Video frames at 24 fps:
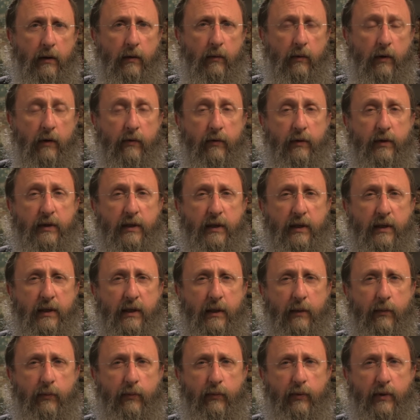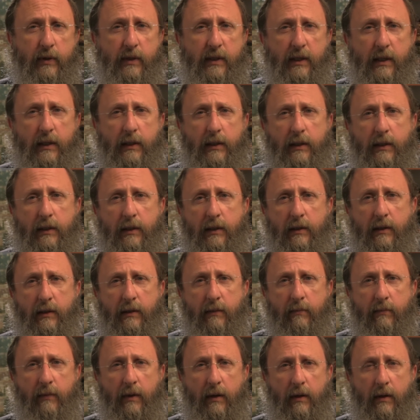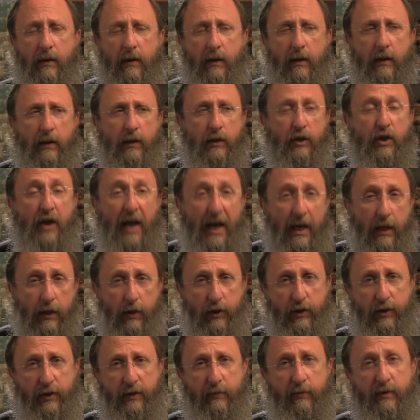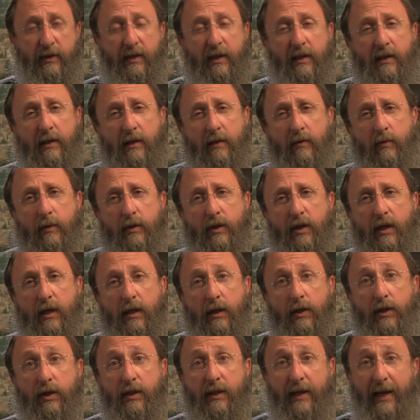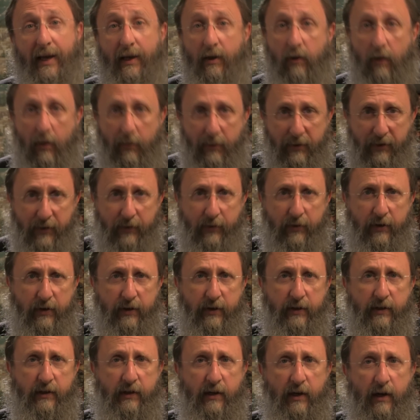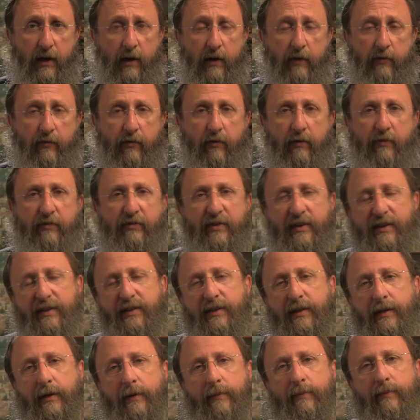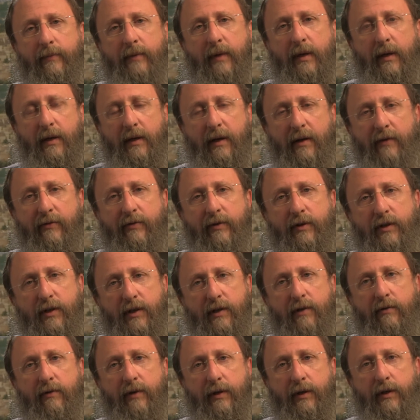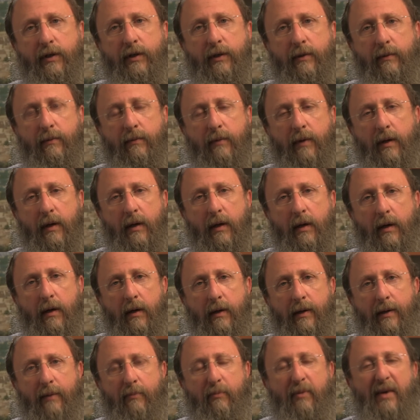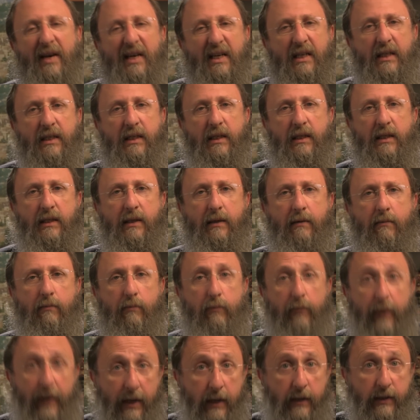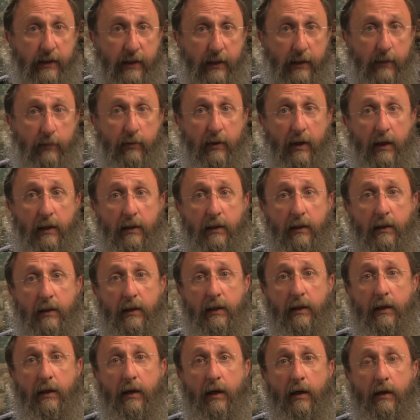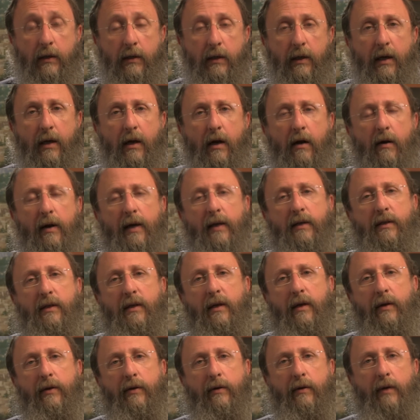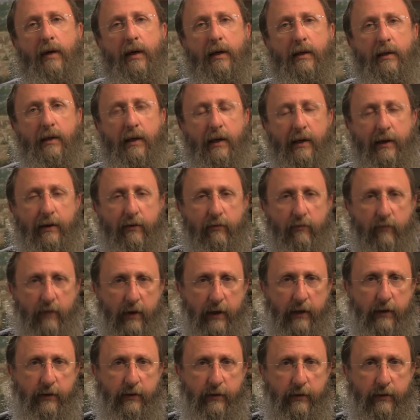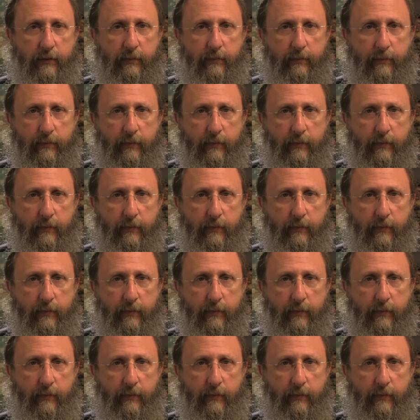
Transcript: One of those sins that presents us with challenges and opportunities for fixing in every generation. That beckons us and begs us practically to get our act together and get it right.